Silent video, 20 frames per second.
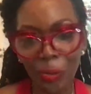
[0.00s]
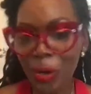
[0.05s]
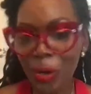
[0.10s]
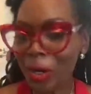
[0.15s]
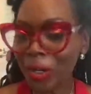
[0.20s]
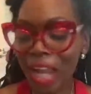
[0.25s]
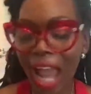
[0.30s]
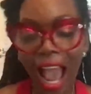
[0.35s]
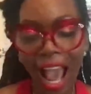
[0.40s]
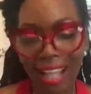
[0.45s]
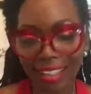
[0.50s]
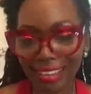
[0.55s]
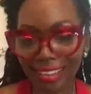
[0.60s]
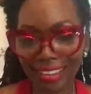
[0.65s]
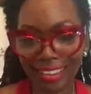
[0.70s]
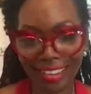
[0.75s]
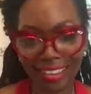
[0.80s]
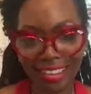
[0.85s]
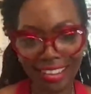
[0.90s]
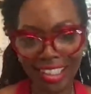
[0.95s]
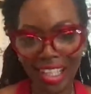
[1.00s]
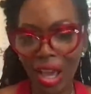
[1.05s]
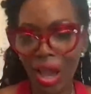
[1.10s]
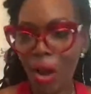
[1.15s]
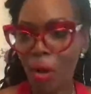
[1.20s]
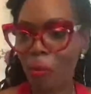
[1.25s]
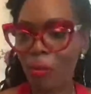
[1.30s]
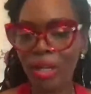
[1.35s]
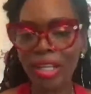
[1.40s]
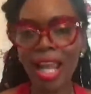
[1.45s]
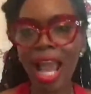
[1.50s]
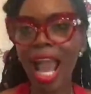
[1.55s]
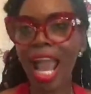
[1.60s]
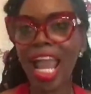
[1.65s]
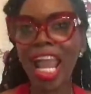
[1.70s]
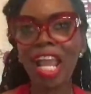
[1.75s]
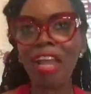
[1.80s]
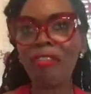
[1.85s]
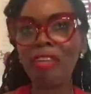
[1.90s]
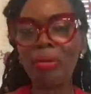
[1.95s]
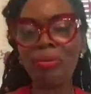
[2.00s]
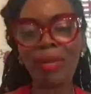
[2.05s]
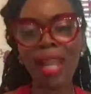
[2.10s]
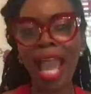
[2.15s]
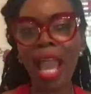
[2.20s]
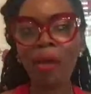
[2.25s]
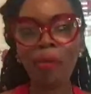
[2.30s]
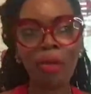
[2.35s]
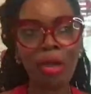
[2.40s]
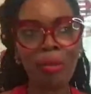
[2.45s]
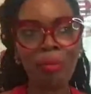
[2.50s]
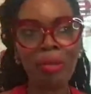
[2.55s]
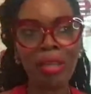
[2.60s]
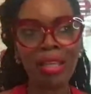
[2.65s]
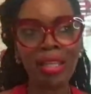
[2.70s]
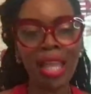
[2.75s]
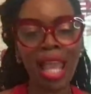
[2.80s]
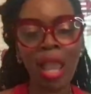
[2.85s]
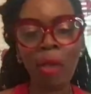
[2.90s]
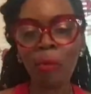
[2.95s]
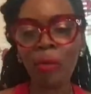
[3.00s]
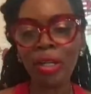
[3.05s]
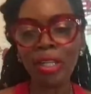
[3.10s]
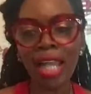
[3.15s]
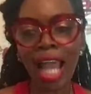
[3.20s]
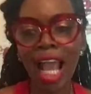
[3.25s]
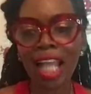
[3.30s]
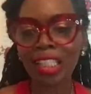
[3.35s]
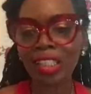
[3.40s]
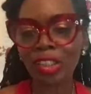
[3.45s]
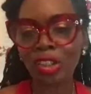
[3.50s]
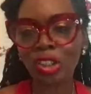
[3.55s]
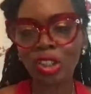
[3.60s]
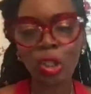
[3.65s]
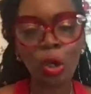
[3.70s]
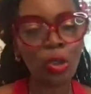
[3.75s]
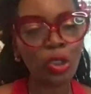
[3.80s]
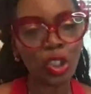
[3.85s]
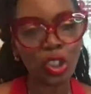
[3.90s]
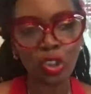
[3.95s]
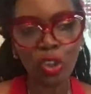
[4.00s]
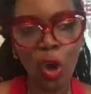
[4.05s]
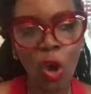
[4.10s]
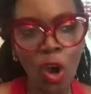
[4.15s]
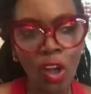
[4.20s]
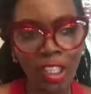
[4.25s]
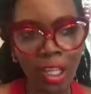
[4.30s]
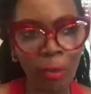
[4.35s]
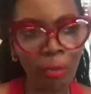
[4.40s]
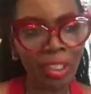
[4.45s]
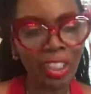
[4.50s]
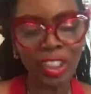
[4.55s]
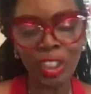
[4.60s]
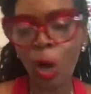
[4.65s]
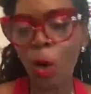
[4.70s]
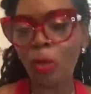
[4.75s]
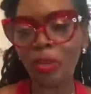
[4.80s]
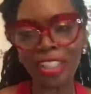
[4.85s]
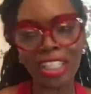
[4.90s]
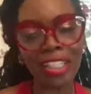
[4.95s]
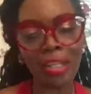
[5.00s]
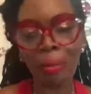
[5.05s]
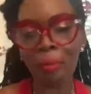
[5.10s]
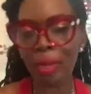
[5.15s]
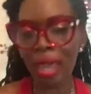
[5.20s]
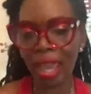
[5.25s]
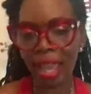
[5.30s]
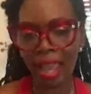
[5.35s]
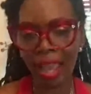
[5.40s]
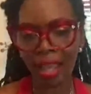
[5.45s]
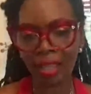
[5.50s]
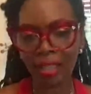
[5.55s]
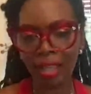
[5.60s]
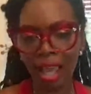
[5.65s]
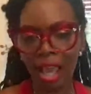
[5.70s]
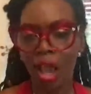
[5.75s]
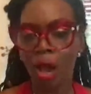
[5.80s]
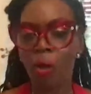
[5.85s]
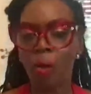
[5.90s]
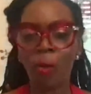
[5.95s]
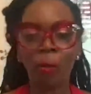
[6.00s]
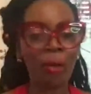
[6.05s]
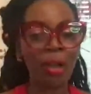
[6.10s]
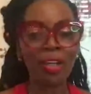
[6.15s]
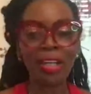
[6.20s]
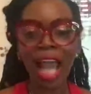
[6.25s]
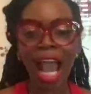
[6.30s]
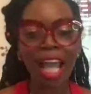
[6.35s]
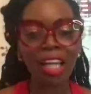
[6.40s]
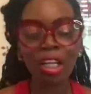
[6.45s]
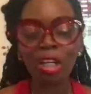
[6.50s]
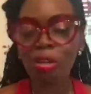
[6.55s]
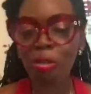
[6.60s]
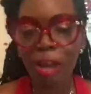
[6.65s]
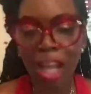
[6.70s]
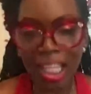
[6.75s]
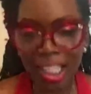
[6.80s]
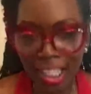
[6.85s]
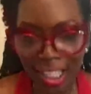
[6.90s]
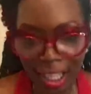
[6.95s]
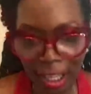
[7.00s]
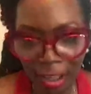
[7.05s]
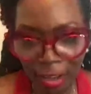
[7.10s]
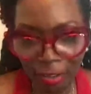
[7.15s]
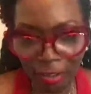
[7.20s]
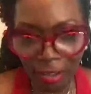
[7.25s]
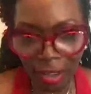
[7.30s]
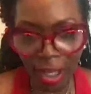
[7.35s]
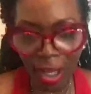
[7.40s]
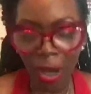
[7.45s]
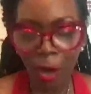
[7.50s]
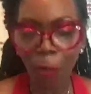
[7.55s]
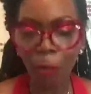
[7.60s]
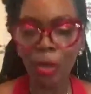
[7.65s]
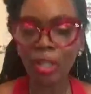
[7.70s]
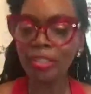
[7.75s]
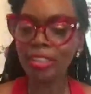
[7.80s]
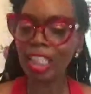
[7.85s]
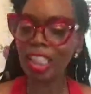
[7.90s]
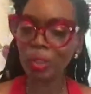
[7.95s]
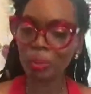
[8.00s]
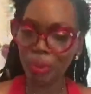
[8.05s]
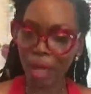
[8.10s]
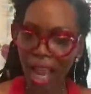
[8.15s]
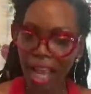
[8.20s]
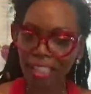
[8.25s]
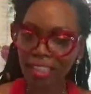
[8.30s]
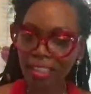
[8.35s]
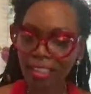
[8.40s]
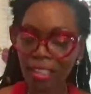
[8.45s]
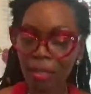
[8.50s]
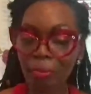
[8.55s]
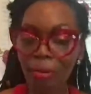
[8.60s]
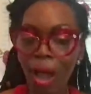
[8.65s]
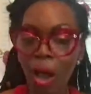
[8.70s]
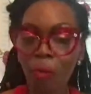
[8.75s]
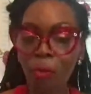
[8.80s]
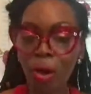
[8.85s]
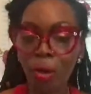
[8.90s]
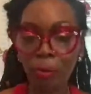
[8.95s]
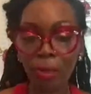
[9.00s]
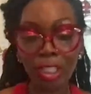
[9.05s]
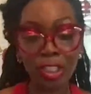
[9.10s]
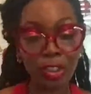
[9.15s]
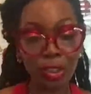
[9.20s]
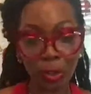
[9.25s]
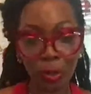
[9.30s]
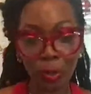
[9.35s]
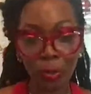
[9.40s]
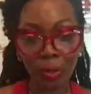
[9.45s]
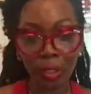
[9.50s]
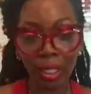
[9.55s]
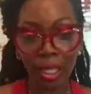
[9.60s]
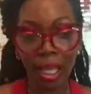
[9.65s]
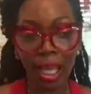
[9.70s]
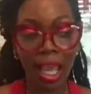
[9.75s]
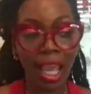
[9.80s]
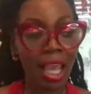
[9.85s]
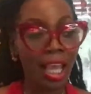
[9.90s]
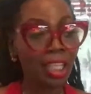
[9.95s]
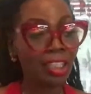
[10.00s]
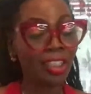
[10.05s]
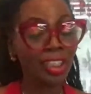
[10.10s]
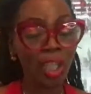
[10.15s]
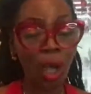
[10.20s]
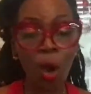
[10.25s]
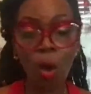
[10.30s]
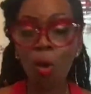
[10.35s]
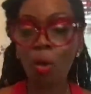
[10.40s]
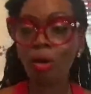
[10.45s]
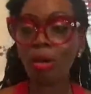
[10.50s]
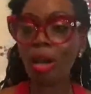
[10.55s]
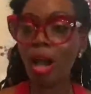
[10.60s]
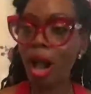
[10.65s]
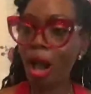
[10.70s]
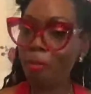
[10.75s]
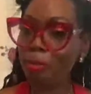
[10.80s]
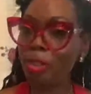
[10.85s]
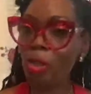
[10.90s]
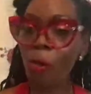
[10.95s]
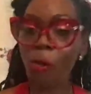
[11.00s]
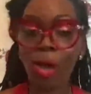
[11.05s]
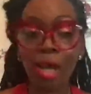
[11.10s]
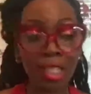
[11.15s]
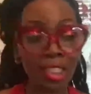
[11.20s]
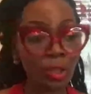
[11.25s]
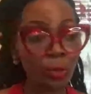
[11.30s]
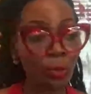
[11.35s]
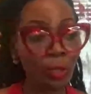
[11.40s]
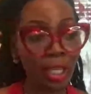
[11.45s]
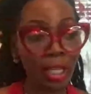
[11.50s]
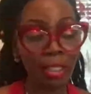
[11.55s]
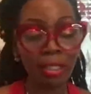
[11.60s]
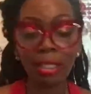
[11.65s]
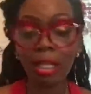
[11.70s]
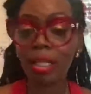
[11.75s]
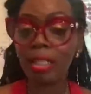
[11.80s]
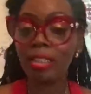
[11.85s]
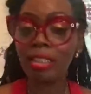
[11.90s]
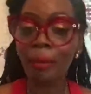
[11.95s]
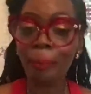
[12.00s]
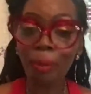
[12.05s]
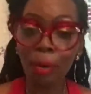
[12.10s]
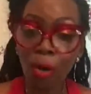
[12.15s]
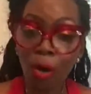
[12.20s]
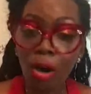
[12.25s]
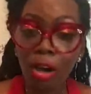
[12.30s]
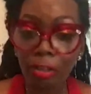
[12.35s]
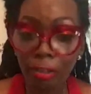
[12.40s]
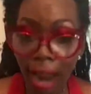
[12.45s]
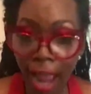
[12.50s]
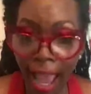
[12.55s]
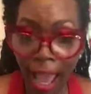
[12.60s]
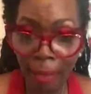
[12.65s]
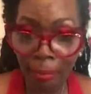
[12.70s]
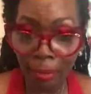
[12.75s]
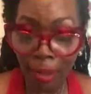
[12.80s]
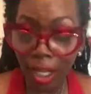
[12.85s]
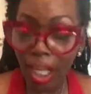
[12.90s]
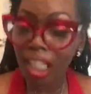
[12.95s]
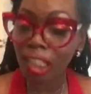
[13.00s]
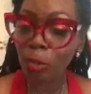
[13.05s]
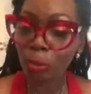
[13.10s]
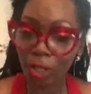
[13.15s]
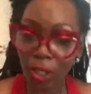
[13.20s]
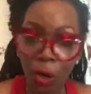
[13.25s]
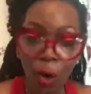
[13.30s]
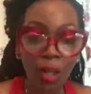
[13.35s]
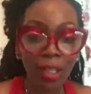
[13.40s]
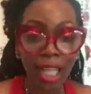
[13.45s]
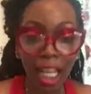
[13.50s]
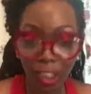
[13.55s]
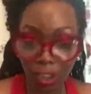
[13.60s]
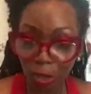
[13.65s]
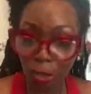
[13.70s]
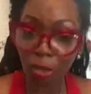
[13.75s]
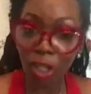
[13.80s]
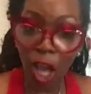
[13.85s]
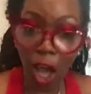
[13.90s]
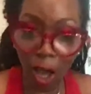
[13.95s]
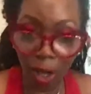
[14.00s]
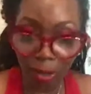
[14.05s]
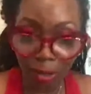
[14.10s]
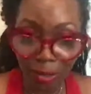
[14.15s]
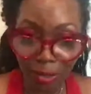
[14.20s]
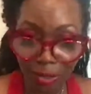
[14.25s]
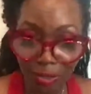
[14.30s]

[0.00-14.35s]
We're not. Okay. We're not angry Black women, and we're not so strong that we don't need a man. We're not aggressive. We're just passionate about what we do. And don't come to us with the bull crap because we're going to let you know.